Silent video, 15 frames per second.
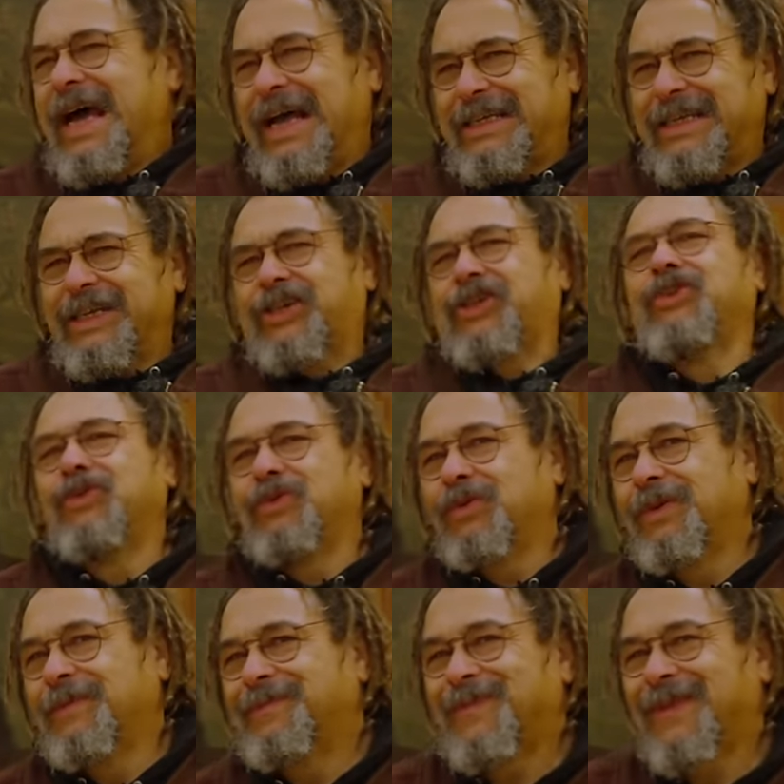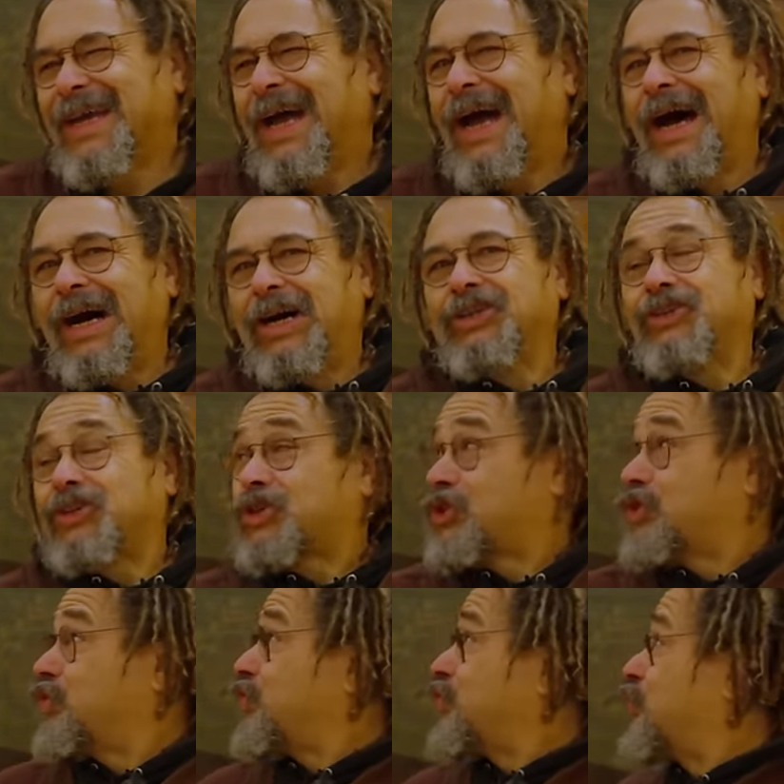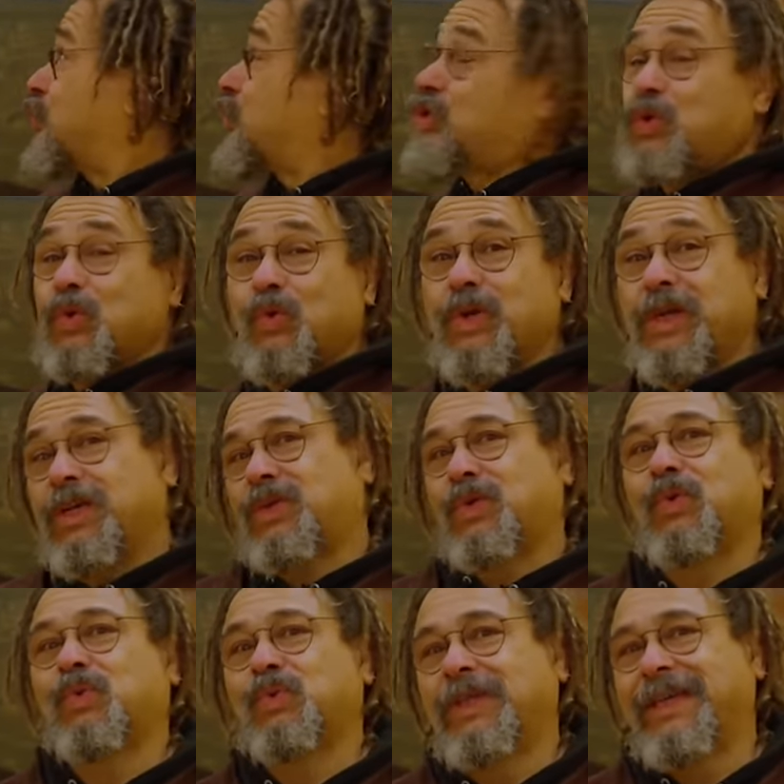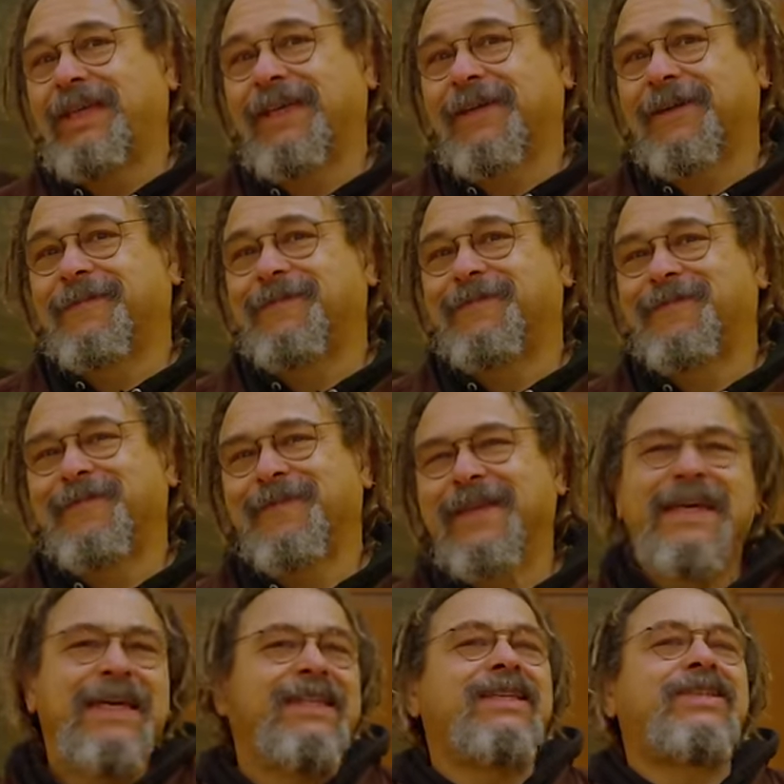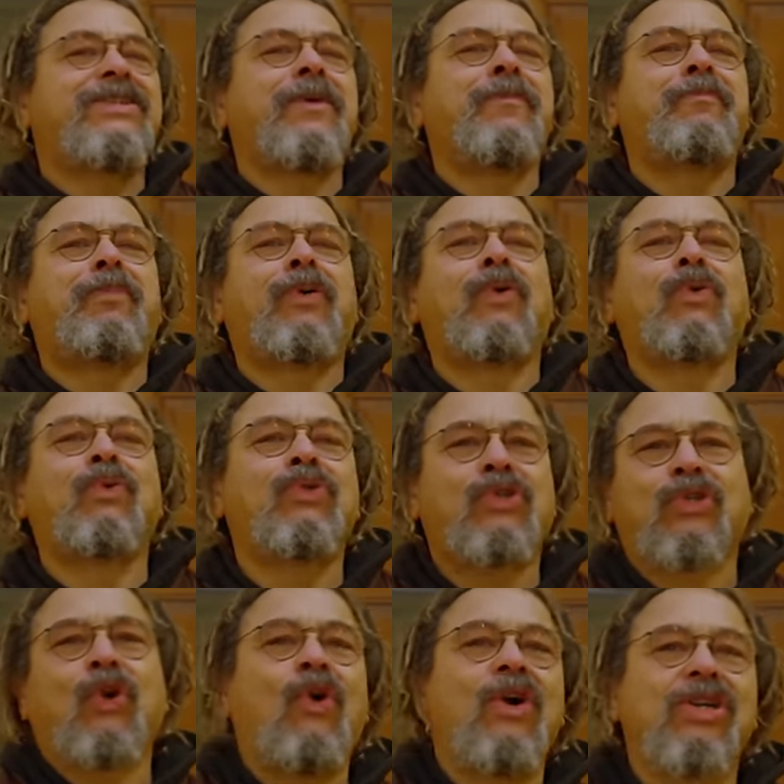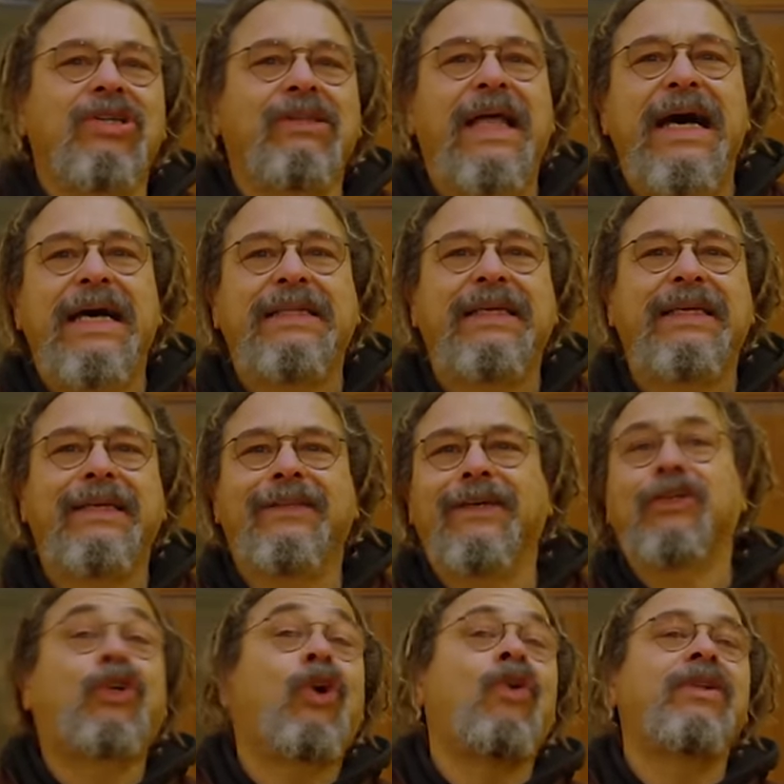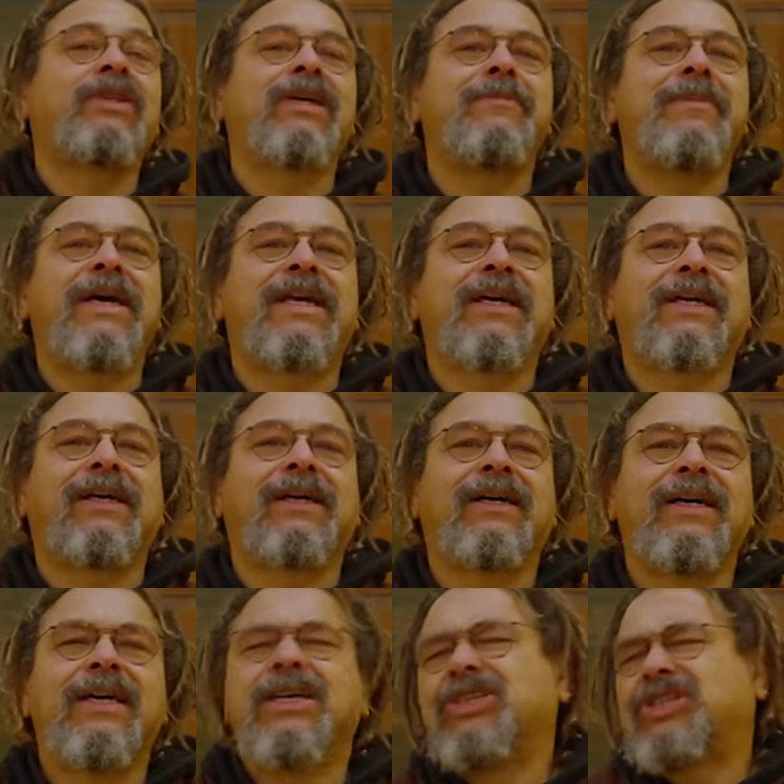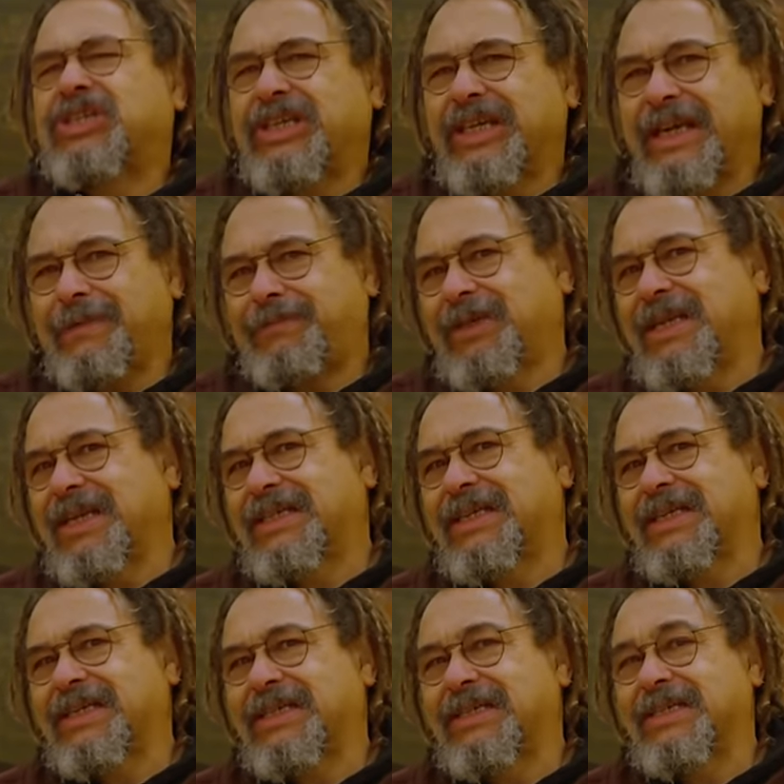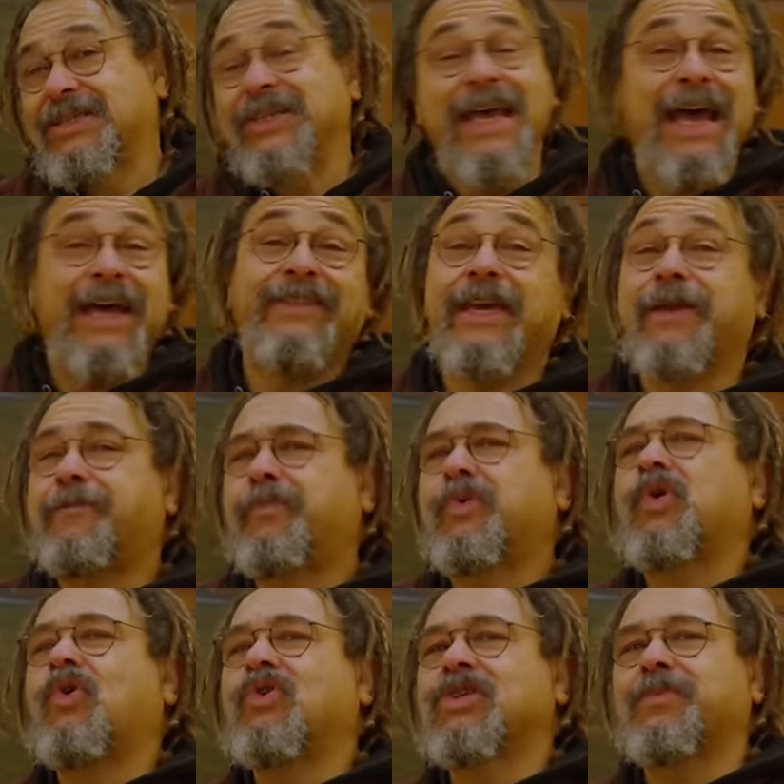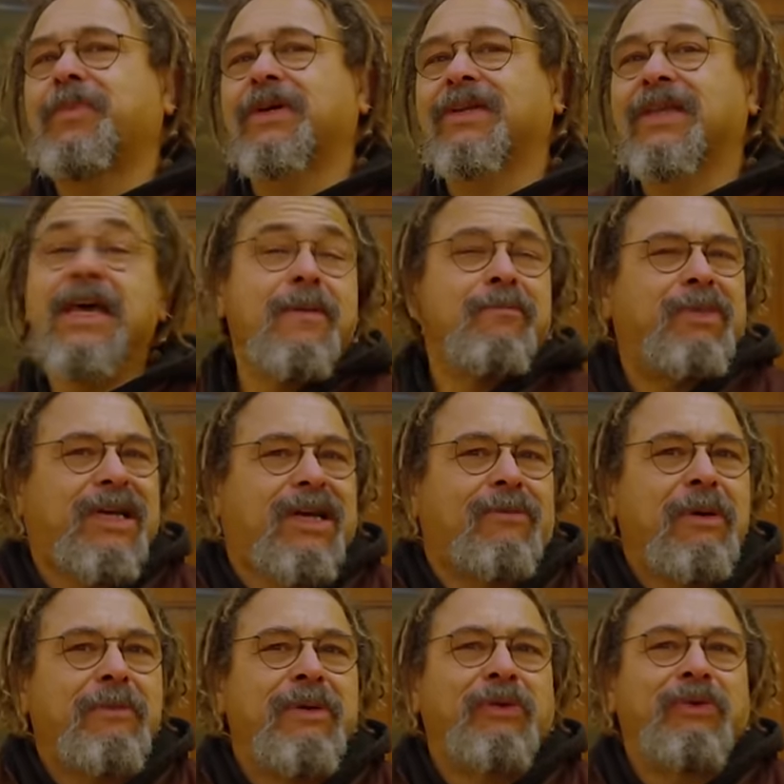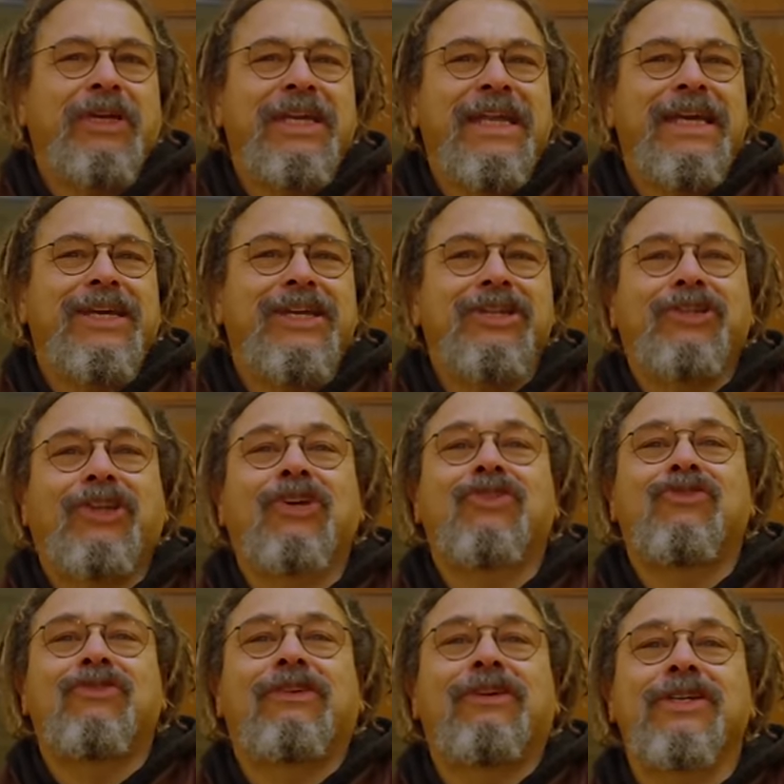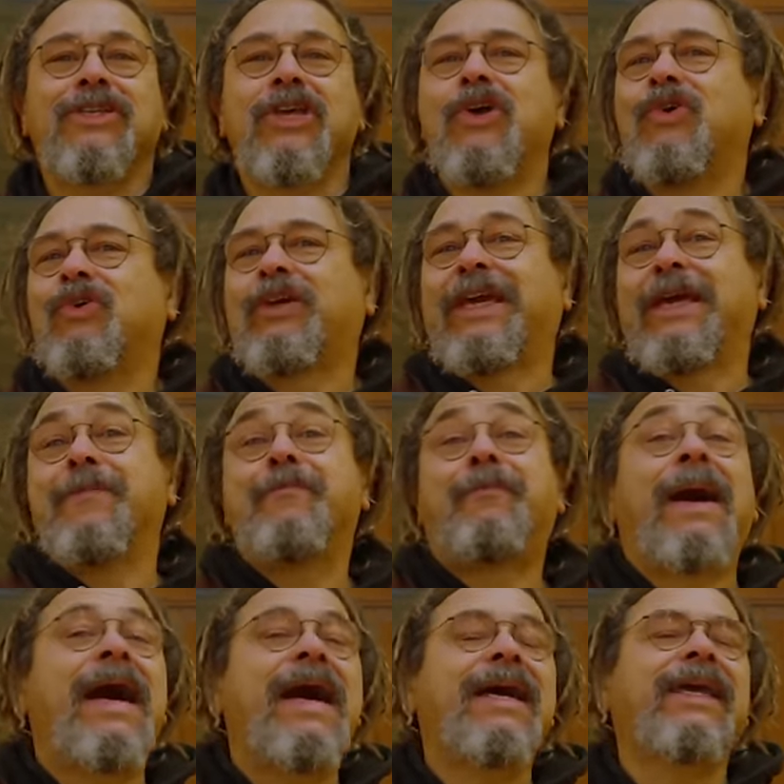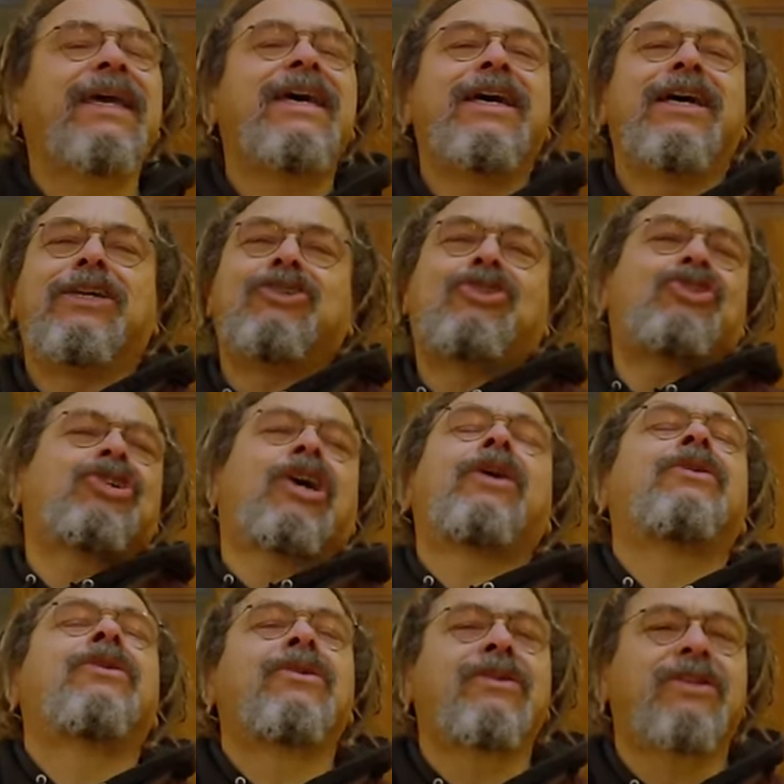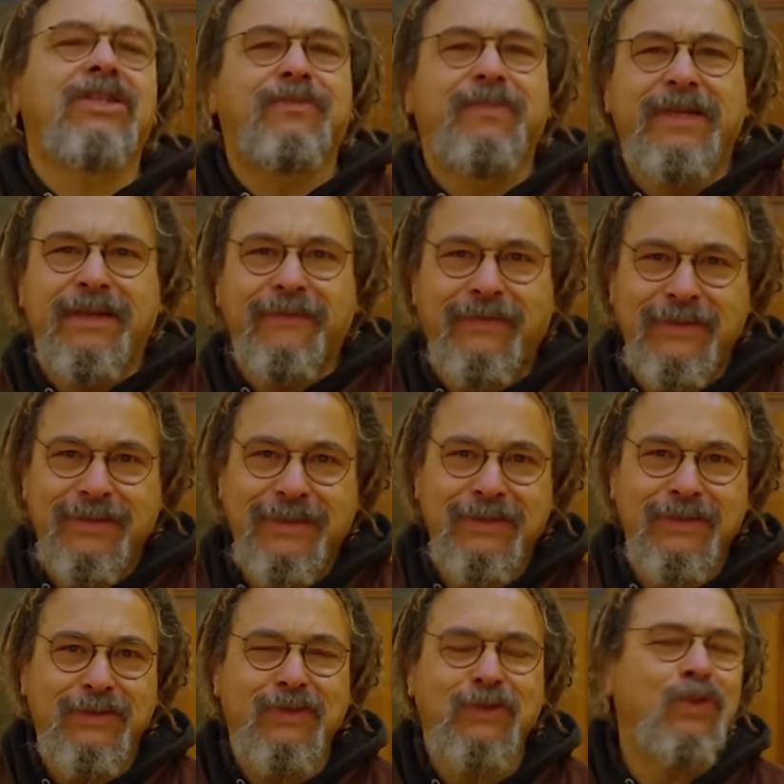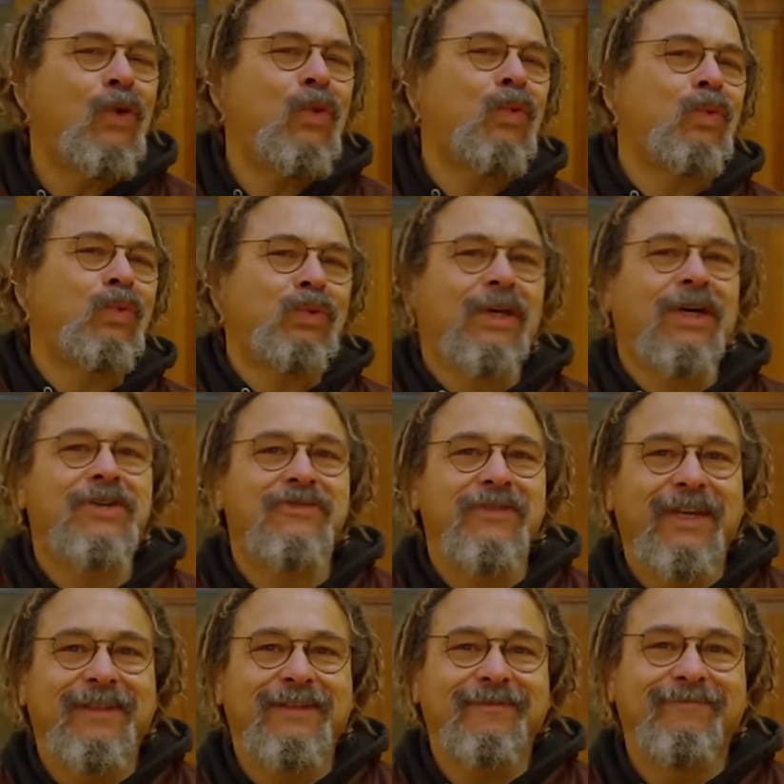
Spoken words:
As I grew, I understood the story told here. The simple Scottish laddie that had gone to America, scraped an existence, and then prospered, become a millionaire industrialist who came back and showered his beneficence on the old country.